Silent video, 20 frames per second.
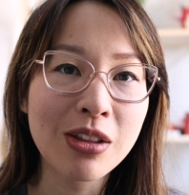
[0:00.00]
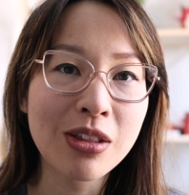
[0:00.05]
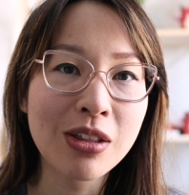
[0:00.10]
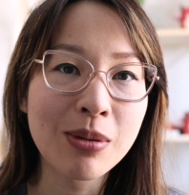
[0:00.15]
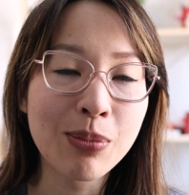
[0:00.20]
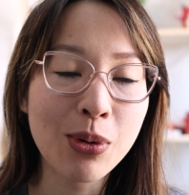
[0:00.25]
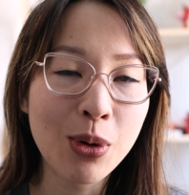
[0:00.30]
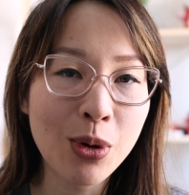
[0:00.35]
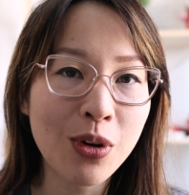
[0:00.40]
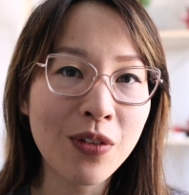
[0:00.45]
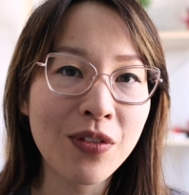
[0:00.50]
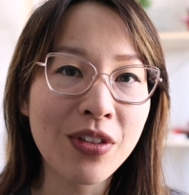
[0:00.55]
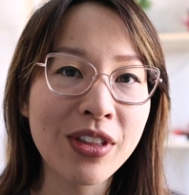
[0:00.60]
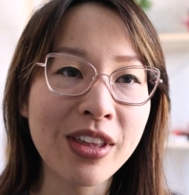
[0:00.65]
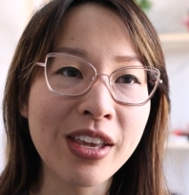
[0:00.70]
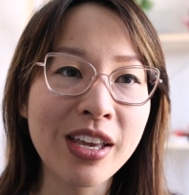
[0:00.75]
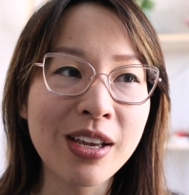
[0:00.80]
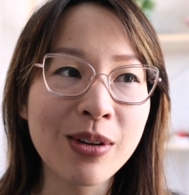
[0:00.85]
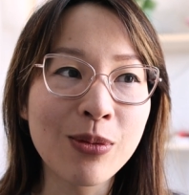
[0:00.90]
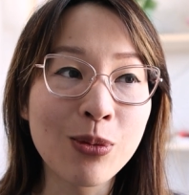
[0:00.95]
the bulk of
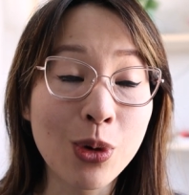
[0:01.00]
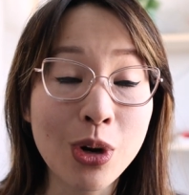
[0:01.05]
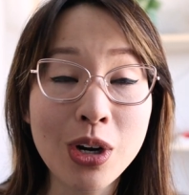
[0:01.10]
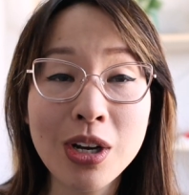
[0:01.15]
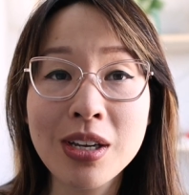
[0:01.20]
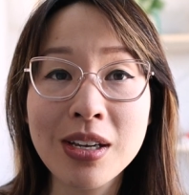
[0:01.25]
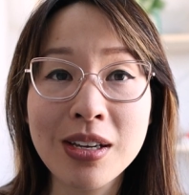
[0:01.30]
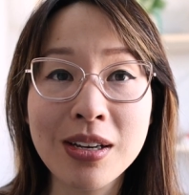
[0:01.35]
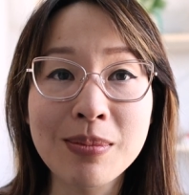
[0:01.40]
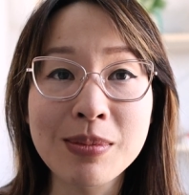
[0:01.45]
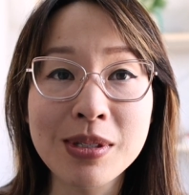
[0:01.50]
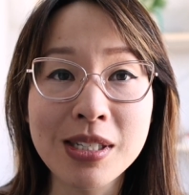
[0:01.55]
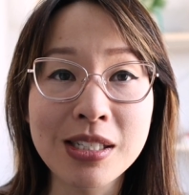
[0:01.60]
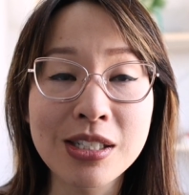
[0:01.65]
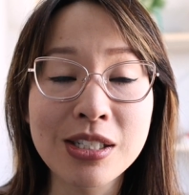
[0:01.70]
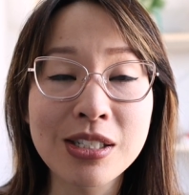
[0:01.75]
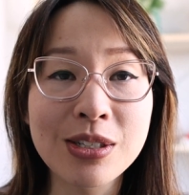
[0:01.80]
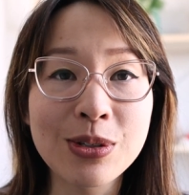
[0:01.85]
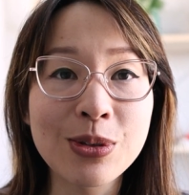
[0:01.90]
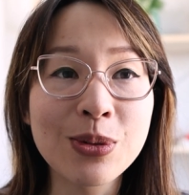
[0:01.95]
the work comes
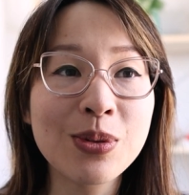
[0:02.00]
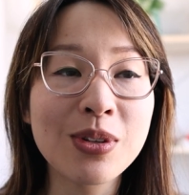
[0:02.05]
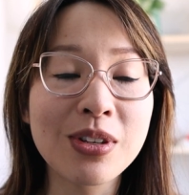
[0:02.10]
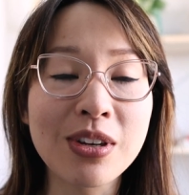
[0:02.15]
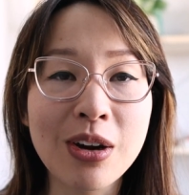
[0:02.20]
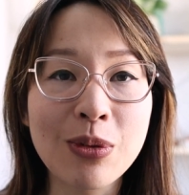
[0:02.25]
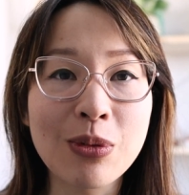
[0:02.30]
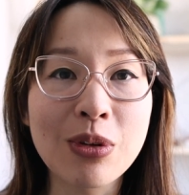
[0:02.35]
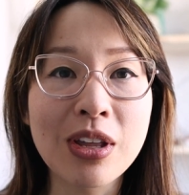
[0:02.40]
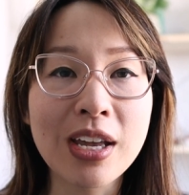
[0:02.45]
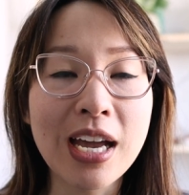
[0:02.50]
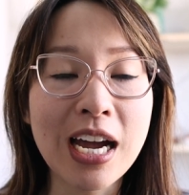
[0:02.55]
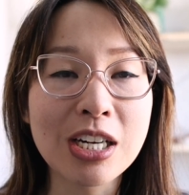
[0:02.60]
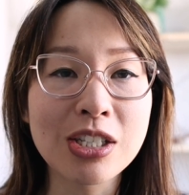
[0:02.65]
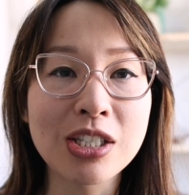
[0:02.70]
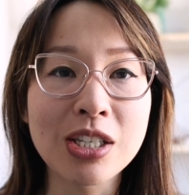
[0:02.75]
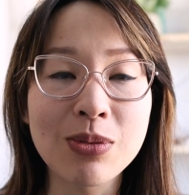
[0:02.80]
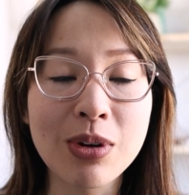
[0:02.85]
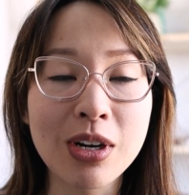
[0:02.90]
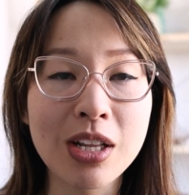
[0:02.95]
into, not really
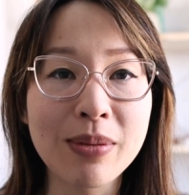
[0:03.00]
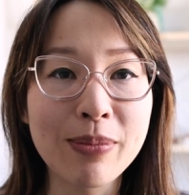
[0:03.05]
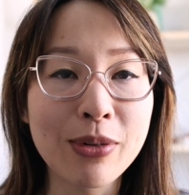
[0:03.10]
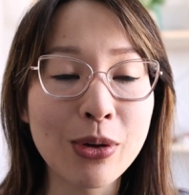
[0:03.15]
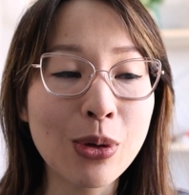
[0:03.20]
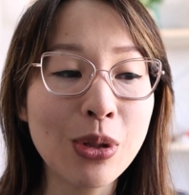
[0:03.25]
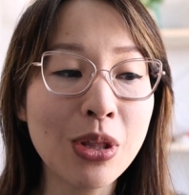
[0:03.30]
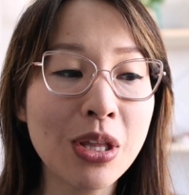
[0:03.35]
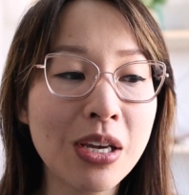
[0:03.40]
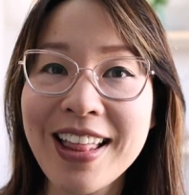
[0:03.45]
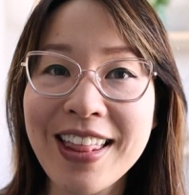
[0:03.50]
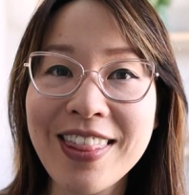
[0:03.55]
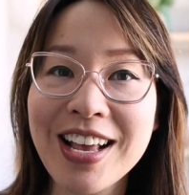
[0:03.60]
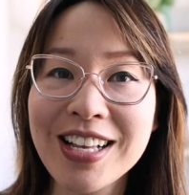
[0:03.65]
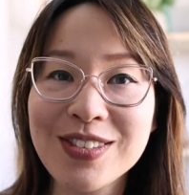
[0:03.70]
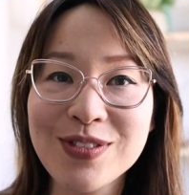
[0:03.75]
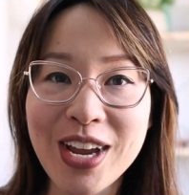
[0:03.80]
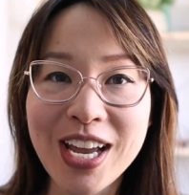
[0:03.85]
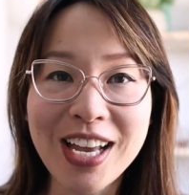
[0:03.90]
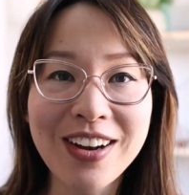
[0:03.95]
actually running the booth.
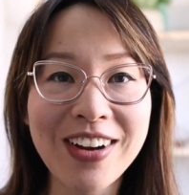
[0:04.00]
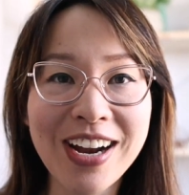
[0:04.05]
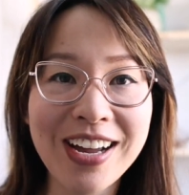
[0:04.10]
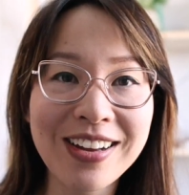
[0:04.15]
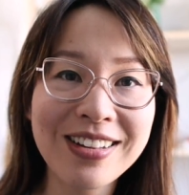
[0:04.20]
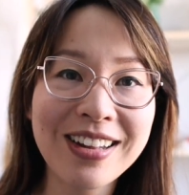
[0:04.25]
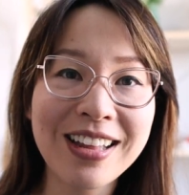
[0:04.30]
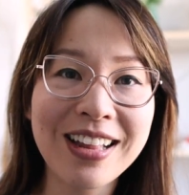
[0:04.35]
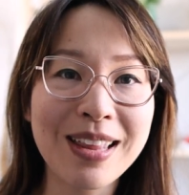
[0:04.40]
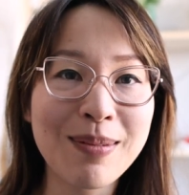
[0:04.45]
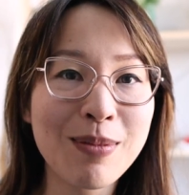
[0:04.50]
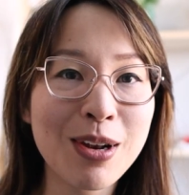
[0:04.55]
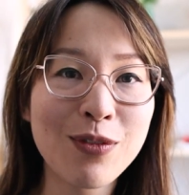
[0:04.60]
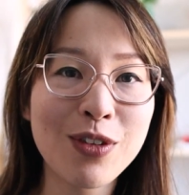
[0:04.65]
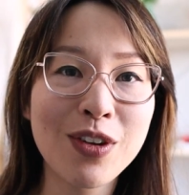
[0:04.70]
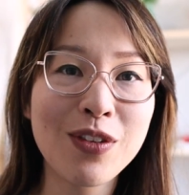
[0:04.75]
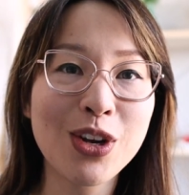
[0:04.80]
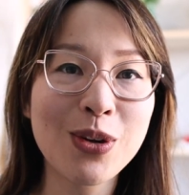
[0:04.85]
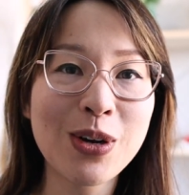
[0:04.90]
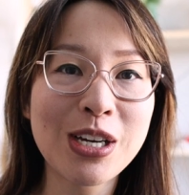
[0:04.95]
Thanks for hanging around. Let me know if
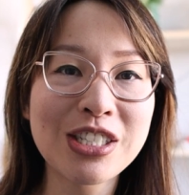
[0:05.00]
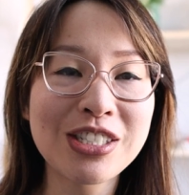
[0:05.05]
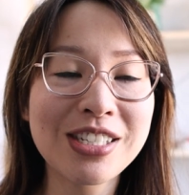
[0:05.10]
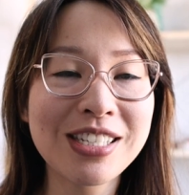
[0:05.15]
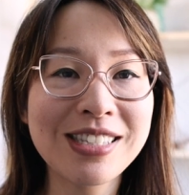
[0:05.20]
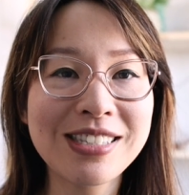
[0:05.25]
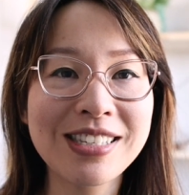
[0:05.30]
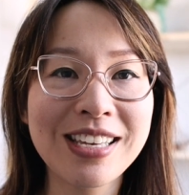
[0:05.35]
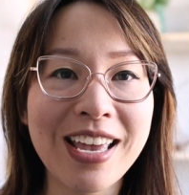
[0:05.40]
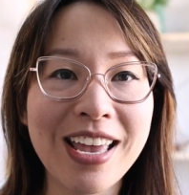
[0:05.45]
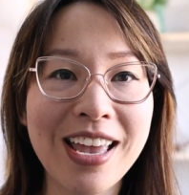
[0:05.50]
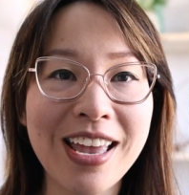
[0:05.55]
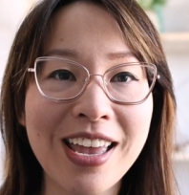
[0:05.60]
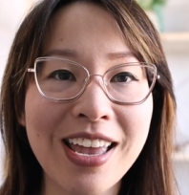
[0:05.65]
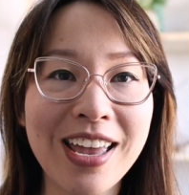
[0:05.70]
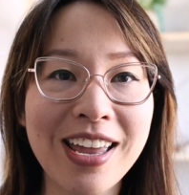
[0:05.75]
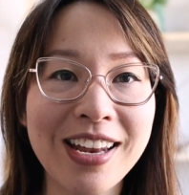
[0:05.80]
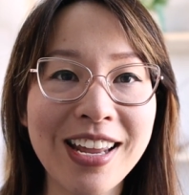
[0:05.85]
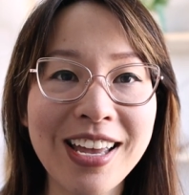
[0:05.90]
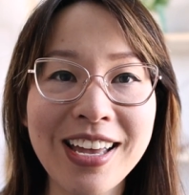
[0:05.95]
you have any questions,
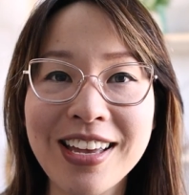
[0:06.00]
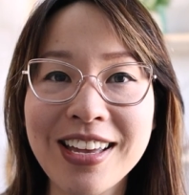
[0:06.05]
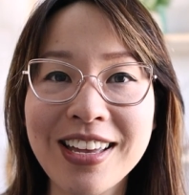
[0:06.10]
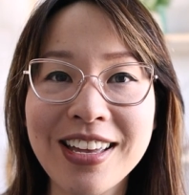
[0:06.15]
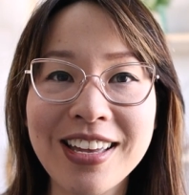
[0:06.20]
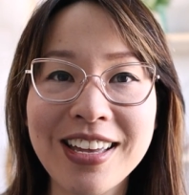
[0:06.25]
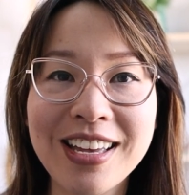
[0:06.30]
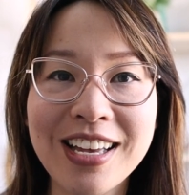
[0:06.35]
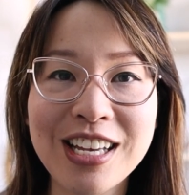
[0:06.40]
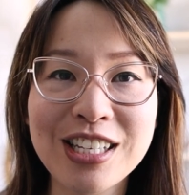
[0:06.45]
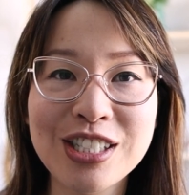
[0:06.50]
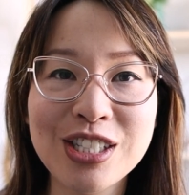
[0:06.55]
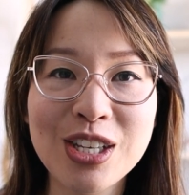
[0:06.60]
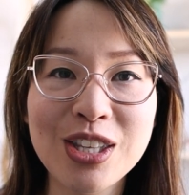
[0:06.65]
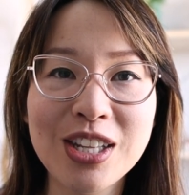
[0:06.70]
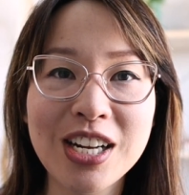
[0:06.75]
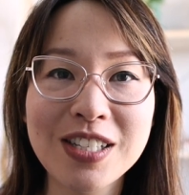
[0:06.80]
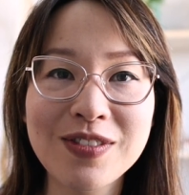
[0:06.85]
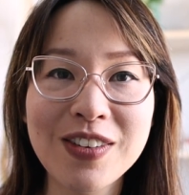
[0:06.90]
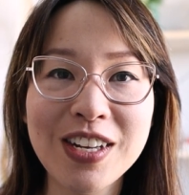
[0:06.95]
and yeah, I'll see you
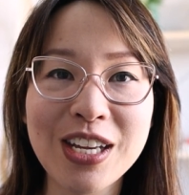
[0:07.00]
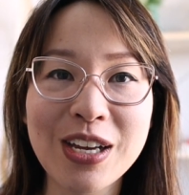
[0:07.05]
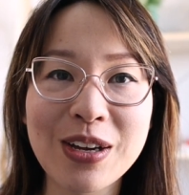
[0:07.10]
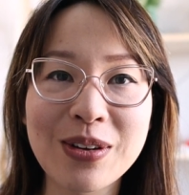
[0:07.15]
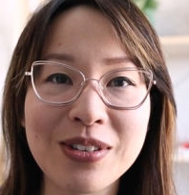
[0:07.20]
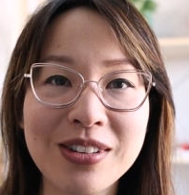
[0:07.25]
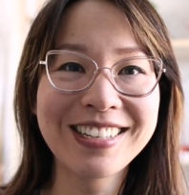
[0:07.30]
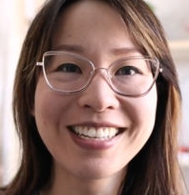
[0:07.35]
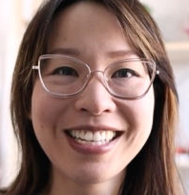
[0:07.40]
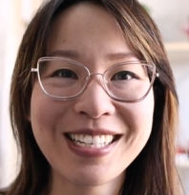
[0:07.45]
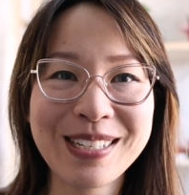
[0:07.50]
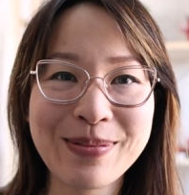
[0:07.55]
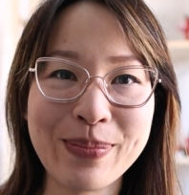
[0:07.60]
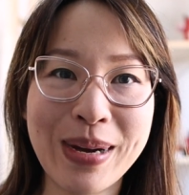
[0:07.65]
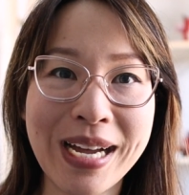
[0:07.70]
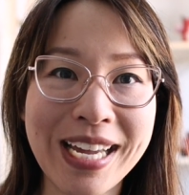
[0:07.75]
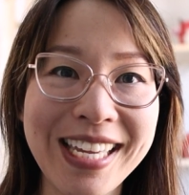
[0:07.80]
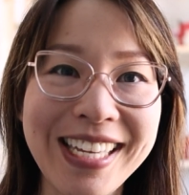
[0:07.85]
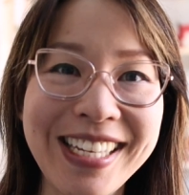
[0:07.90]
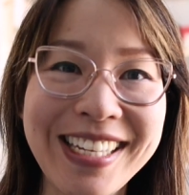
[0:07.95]
in the next video.
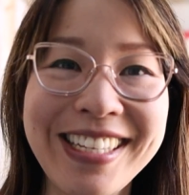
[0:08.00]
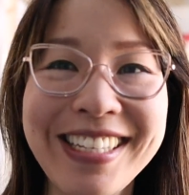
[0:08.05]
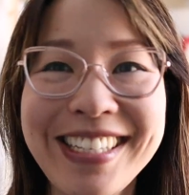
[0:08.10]
Bye.